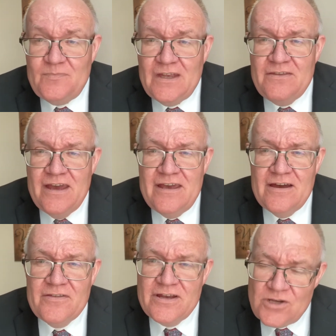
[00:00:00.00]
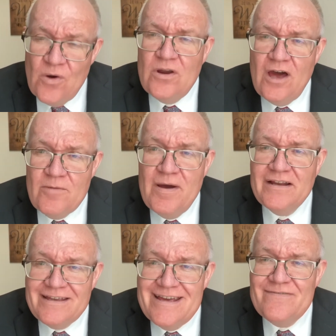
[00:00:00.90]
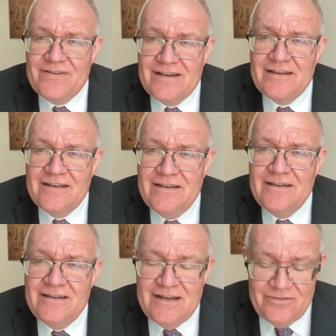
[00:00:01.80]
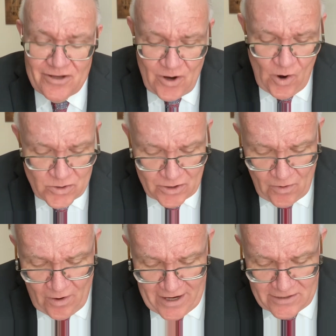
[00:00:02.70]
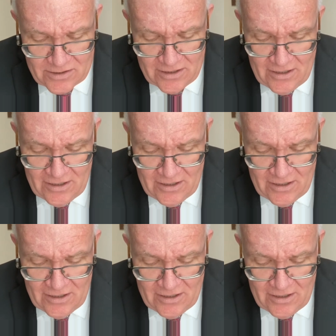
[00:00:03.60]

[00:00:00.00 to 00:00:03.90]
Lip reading: they talk a lot about giving in the cause of Christ.